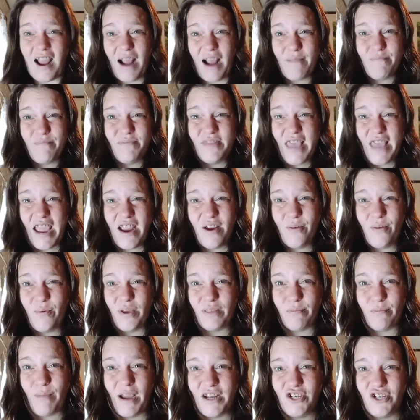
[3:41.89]
I'm there
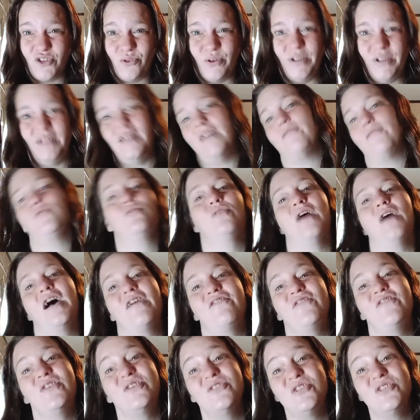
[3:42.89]
with my joy level. I
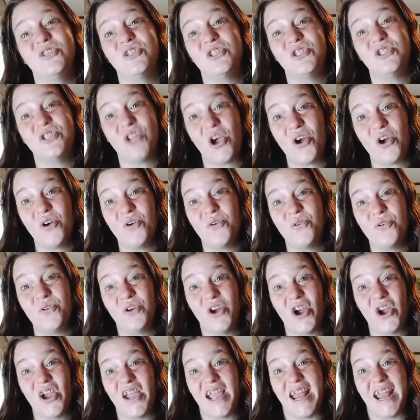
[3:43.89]
feel so
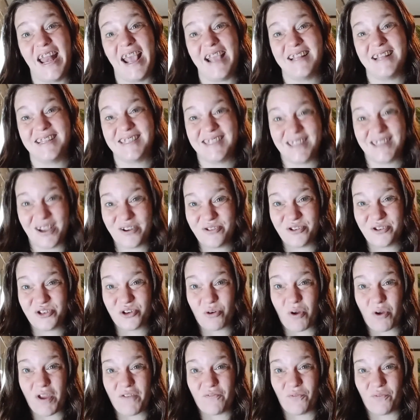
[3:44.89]
good and so
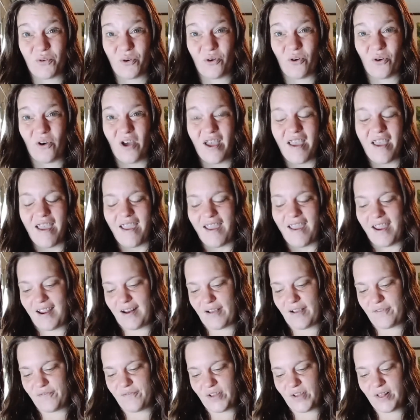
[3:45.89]
joyful.
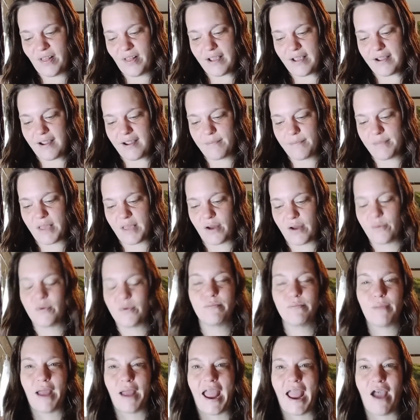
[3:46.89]
And I feel like I'm there
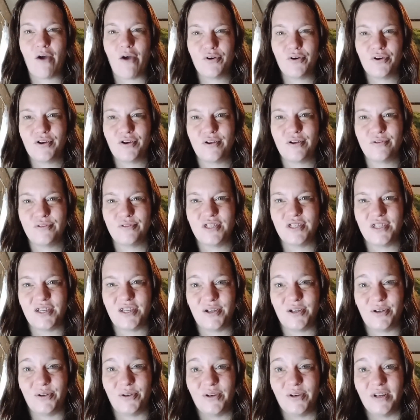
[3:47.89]
with my outer goal
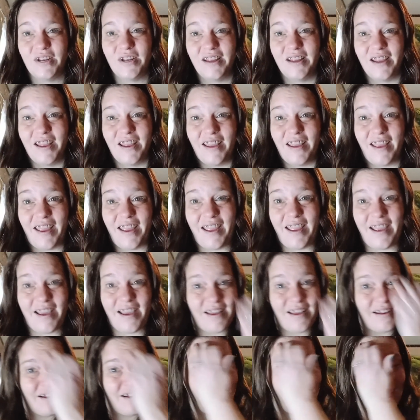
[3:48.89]
too.
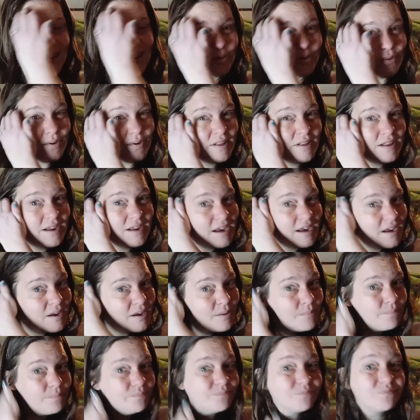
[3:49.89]
And I really
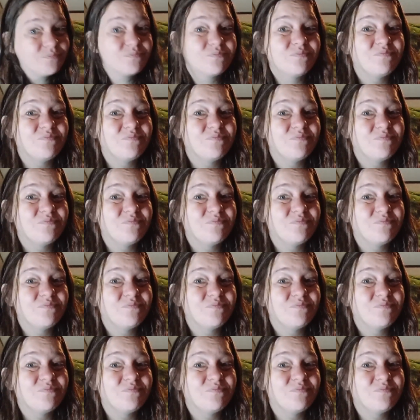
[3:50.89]
am.